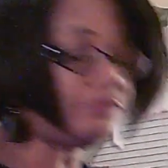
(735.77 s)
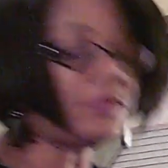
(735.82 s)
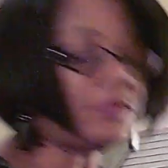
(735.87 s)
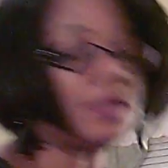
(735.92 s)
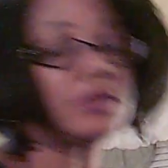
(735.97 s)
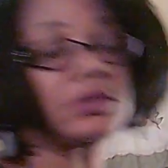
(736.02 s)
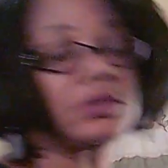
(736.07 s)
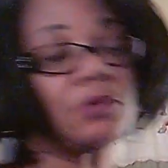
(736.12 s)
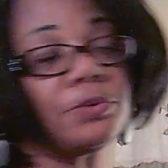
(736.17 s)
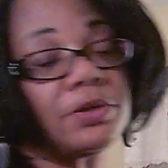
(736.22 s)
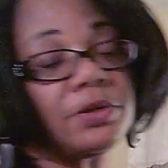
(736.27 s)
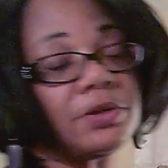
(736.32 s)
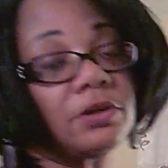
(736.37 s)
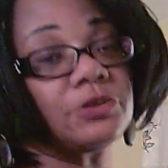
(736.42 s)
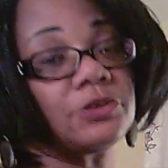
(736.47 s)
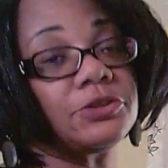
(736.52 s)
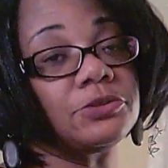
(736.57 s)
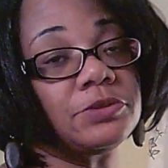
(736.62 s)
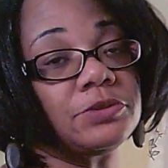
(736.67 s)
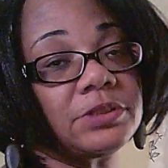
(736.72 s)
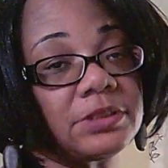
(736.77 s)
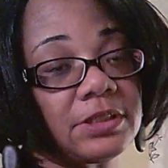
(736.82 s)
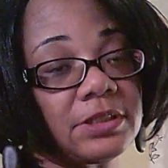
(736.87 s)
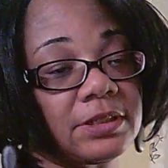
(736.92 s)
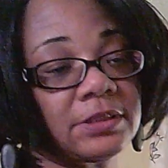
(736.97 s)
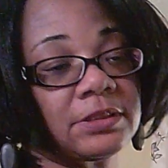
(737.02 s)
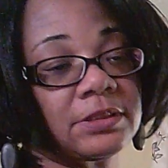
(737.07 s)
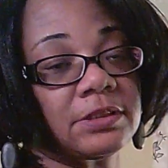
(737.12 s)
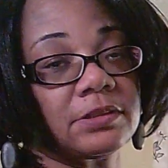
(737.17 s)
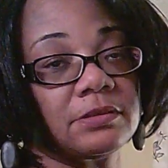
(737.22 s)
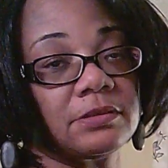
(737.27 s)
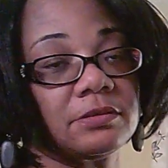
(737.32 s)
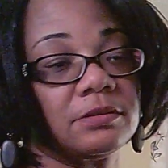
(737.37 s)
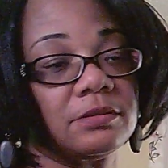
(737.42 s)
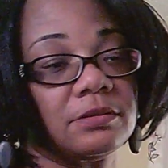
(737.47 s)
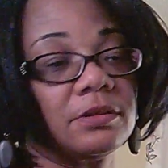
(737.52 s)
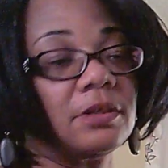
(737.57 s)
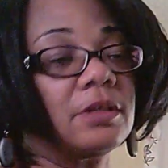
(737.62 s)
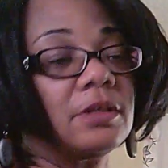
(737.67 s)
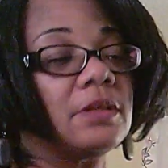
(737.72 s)
So we're going to use this.
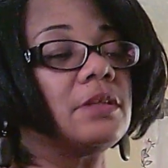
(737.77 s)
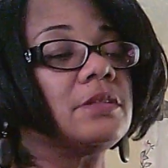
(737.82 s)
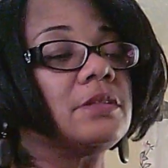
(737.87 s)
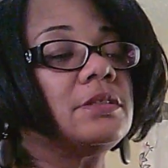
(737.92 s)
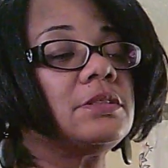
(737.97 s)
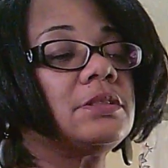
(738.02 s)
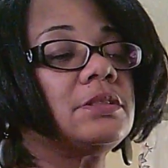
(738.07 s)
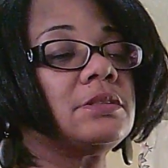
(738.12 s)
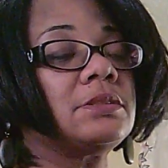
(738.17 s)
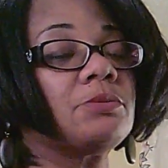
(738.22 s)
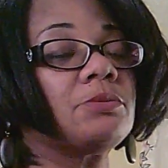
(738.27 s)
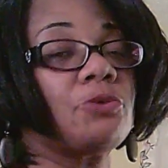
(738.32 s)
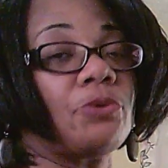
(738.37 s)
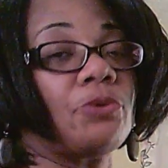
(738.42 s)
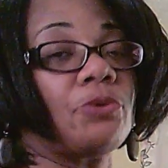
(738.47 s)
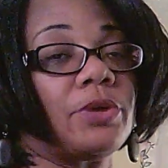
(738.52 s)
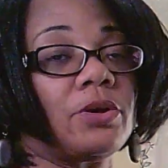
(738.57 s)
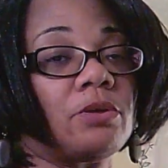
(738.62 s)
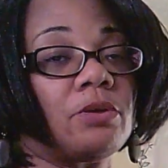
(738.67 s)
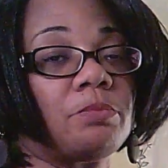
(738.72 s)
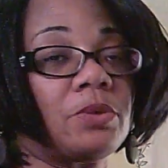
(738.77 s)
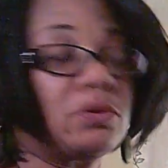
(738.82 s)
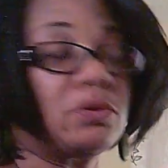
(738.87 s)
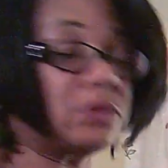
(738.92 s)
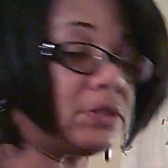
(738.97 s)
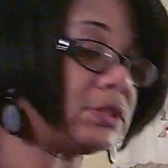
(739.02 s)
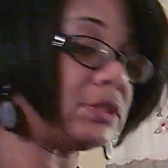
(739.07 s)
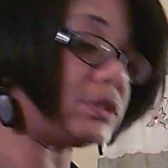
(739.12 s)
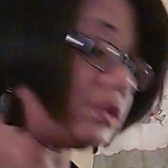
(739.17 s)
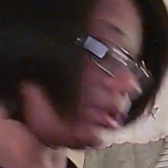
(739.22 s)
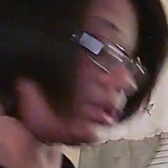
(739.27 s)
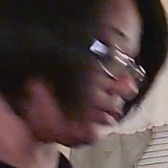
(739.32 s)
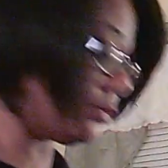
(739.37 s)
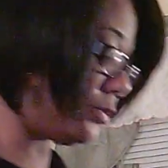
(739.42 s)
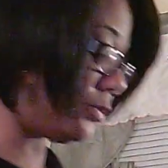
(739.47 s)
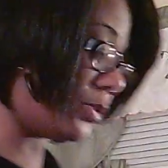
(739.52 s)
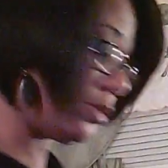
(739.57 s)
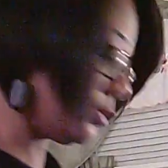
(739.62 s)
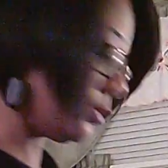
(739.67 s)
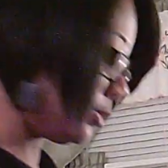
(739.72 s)
This is some Creole bowl seasoning.
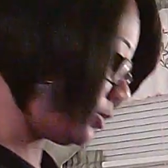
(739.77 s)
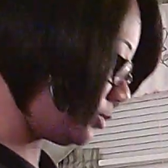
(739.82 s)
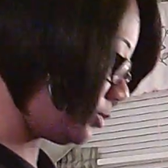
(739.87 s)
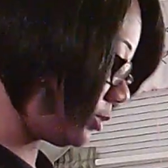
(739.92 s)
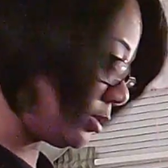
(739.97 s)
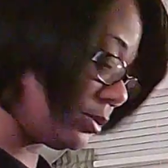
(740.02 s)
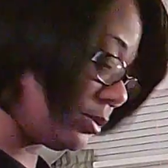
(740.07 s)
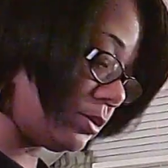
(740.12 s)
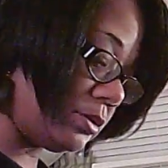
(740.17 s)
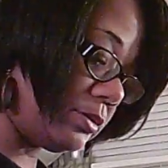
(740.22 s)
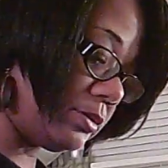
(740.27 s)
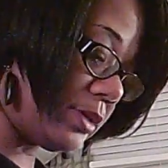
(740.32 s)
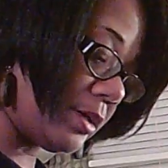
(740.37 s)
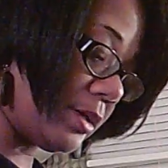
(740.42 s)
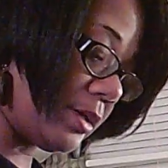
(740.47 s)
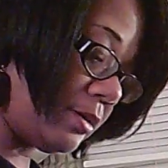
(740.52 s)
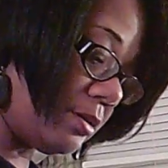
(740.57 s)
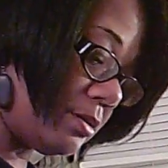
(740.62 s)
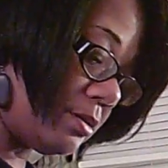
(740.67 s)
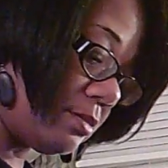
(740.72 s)
We're going to use a little of that.